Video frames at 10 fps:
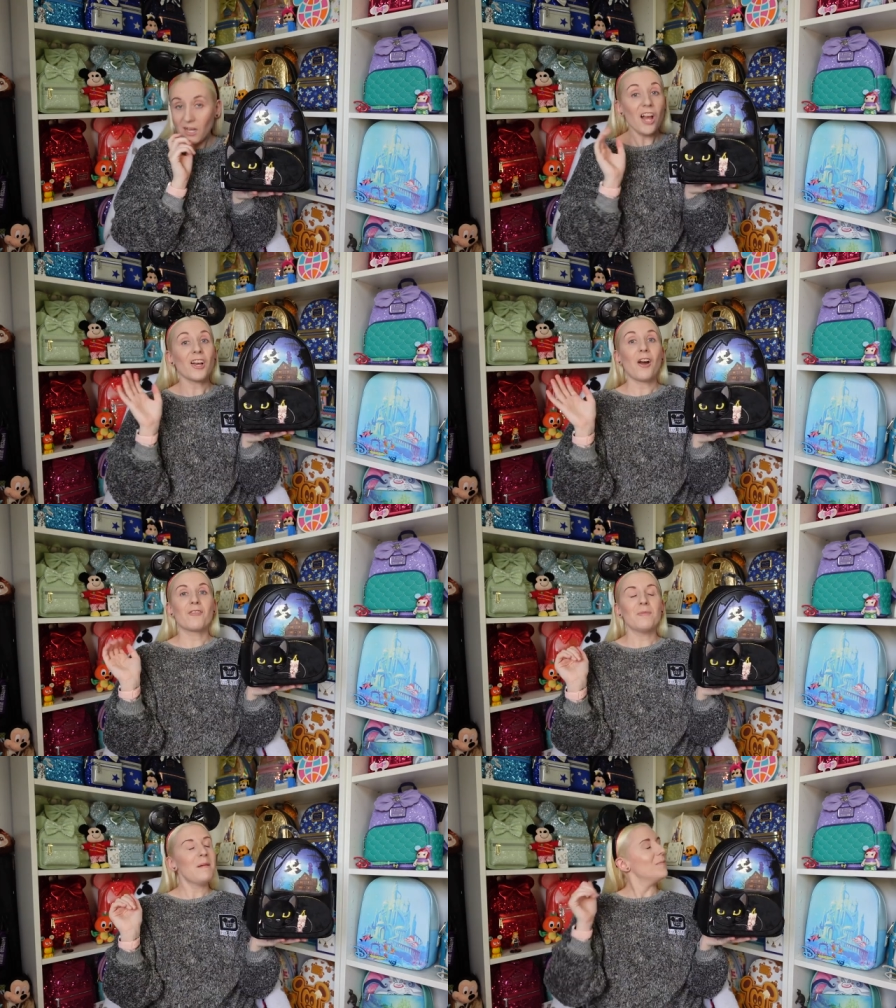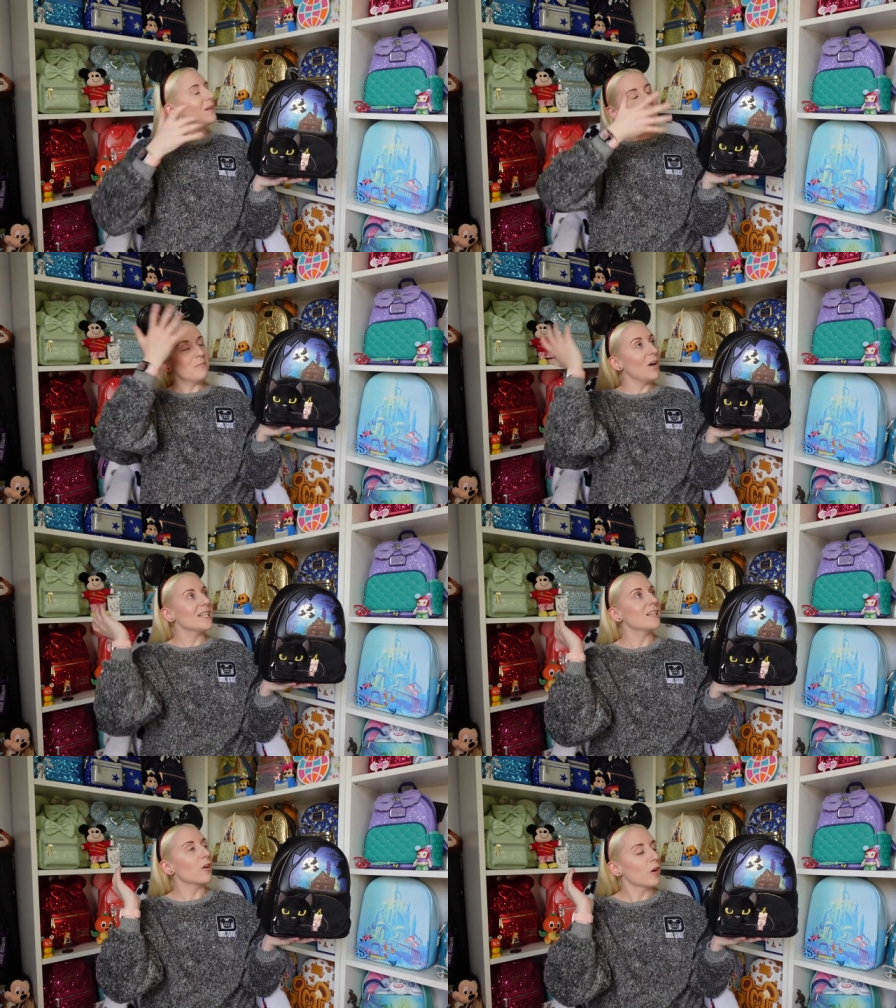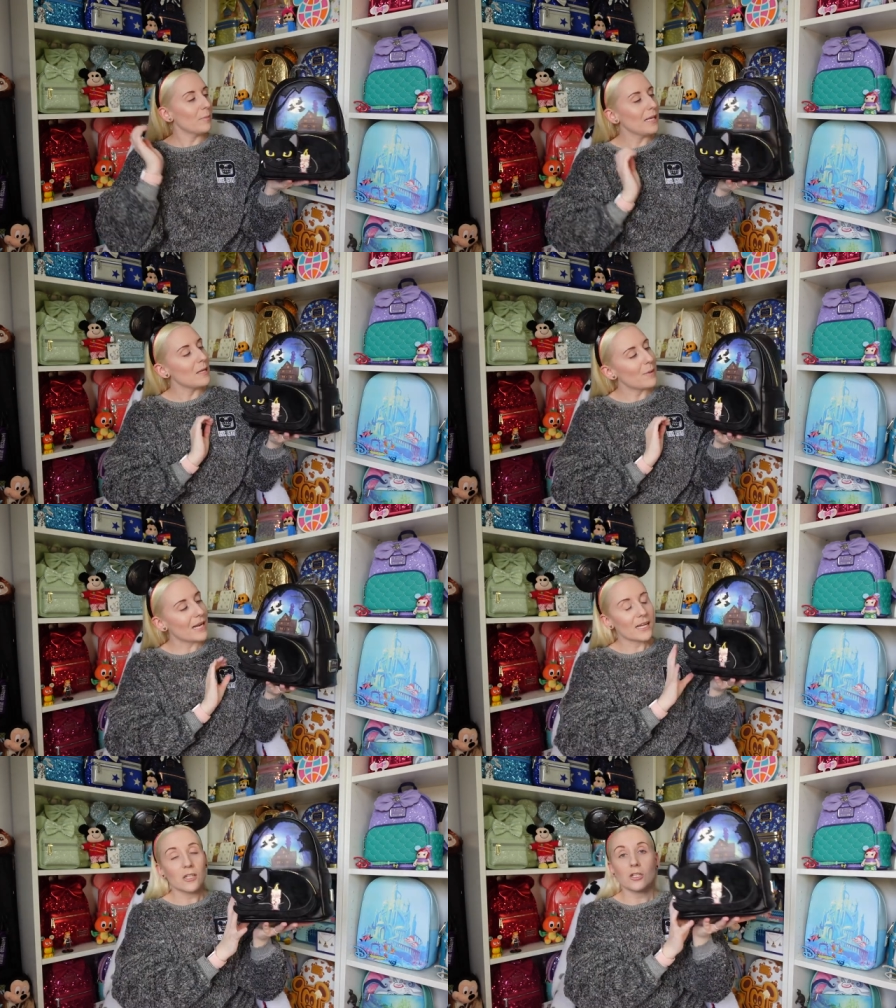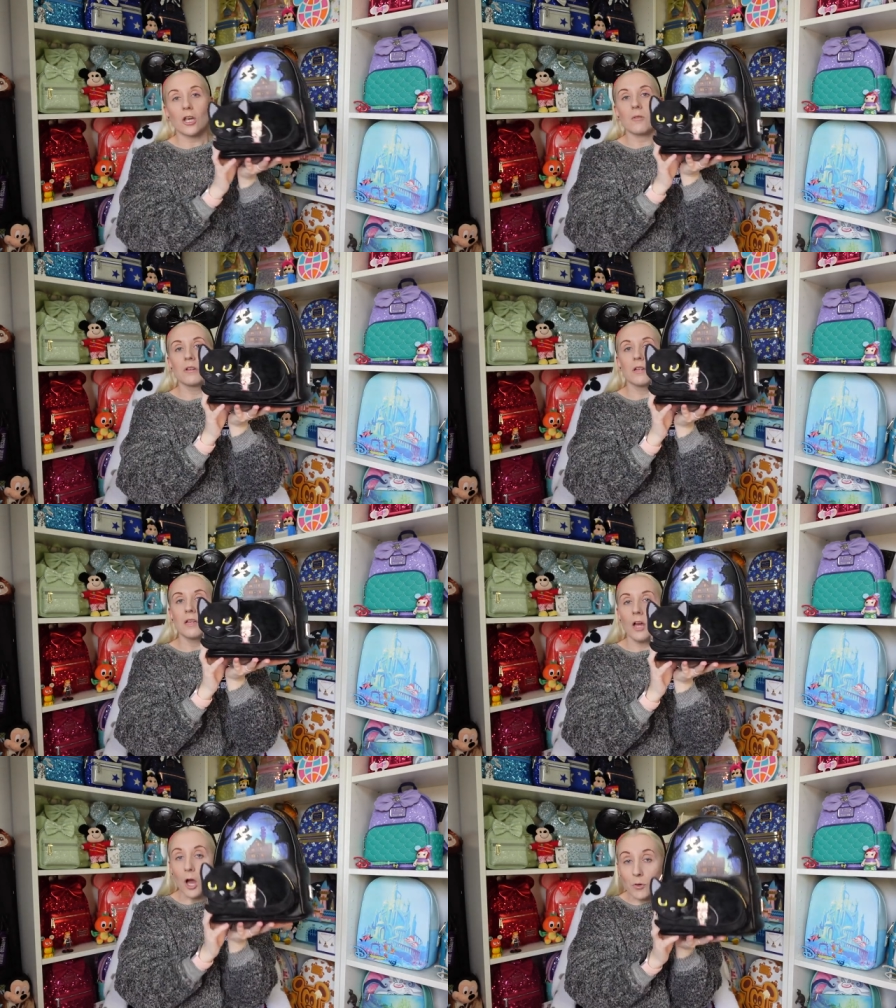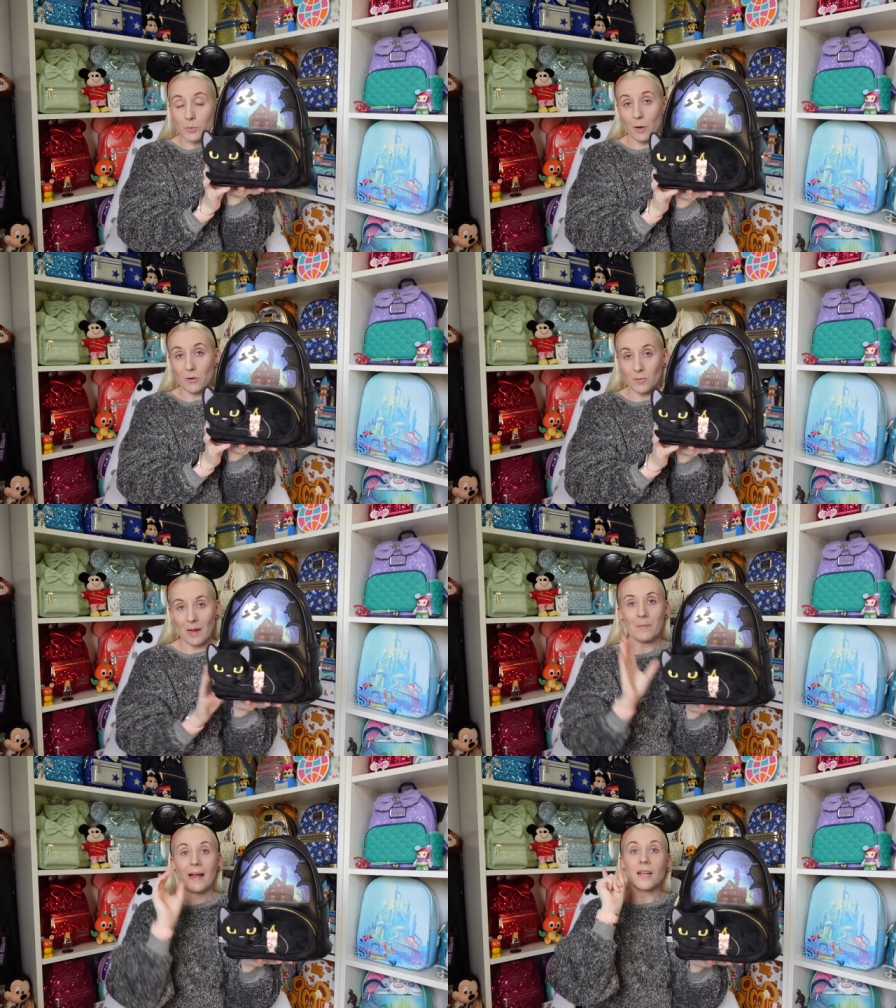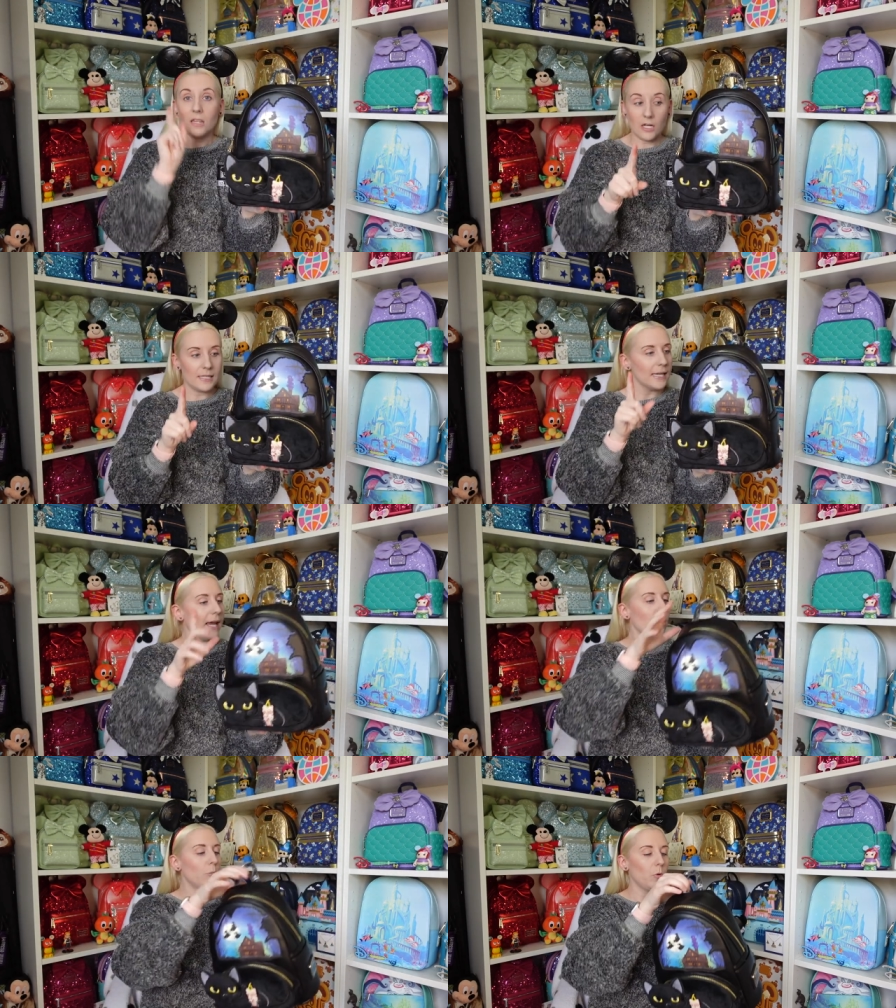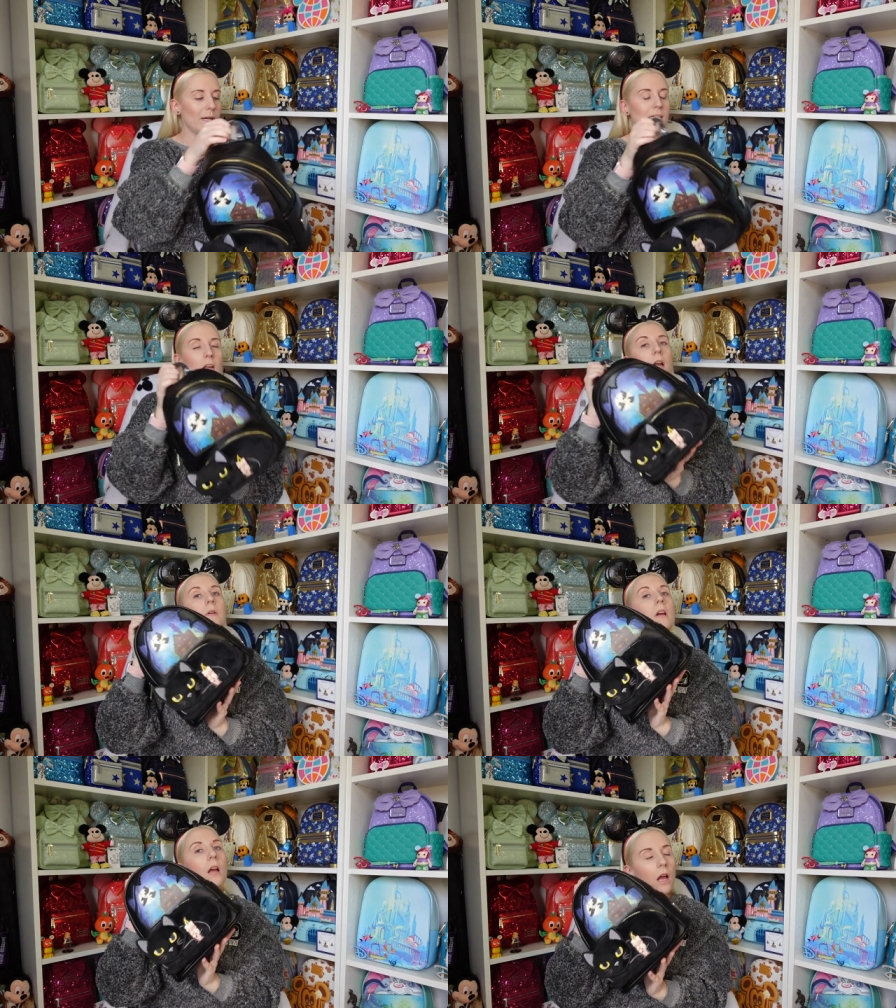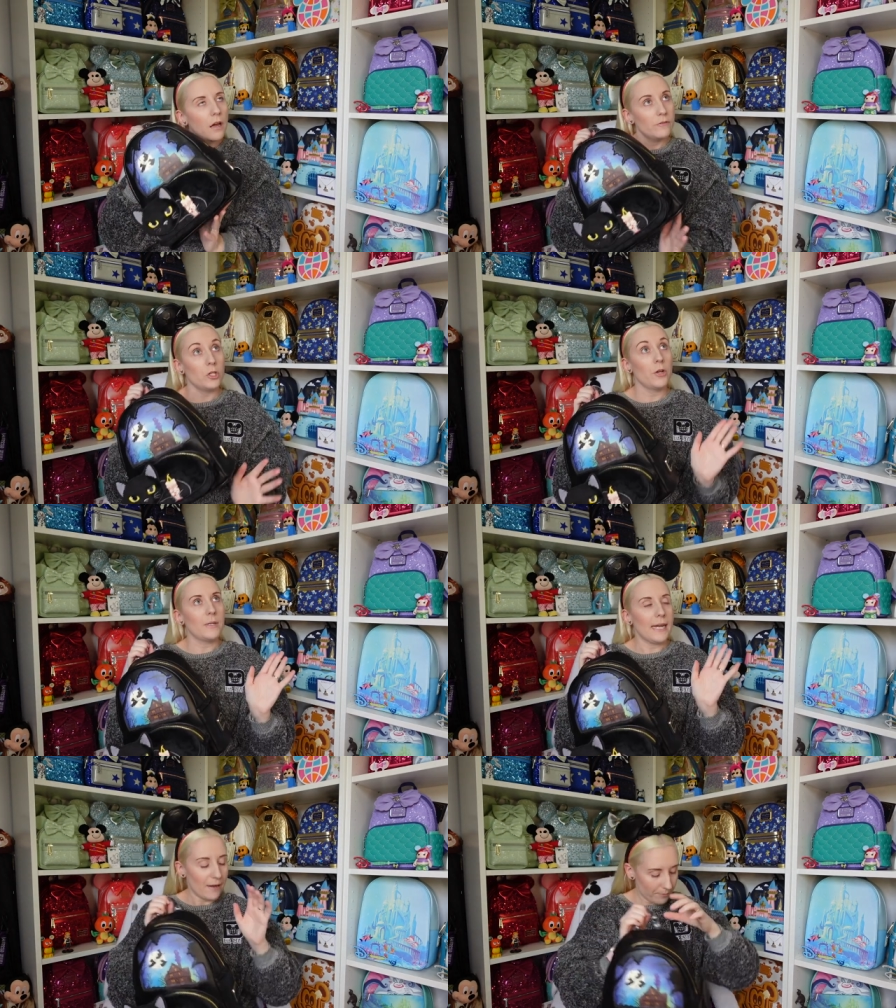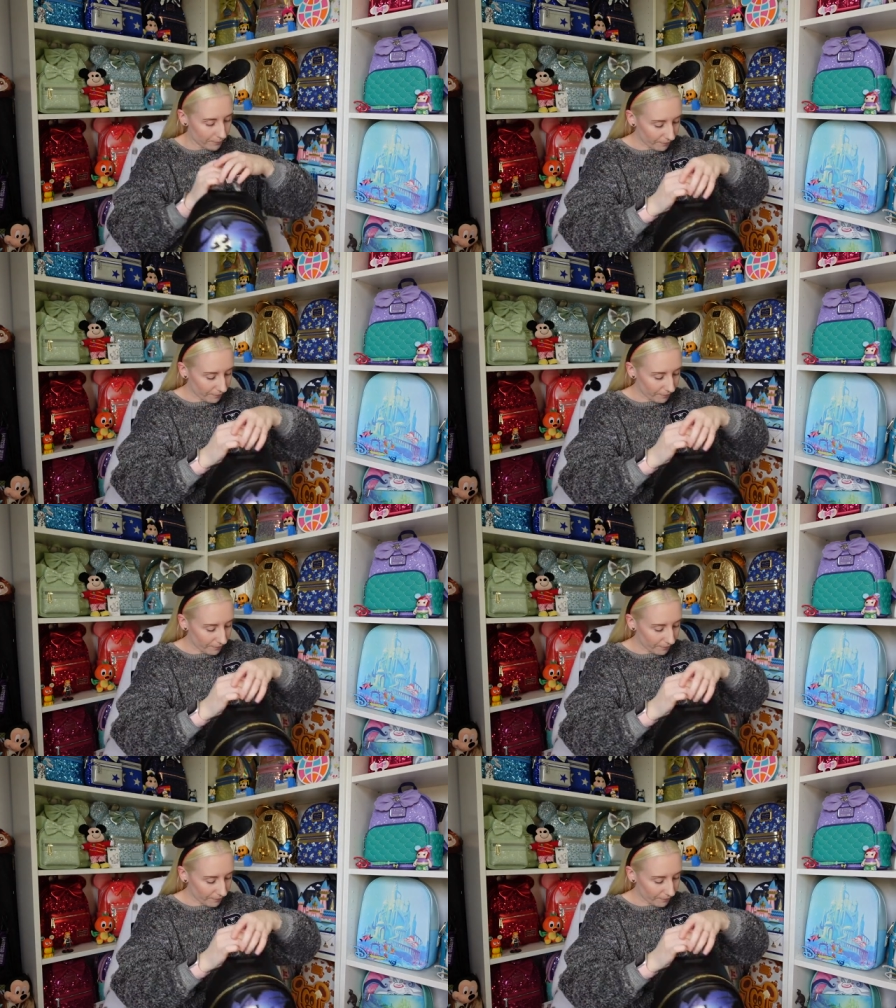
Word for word: I can't remember. Mind has gone completely blank. So, Hocus Pocus backpack that I did get a couple of weeks ago. I've shown it now.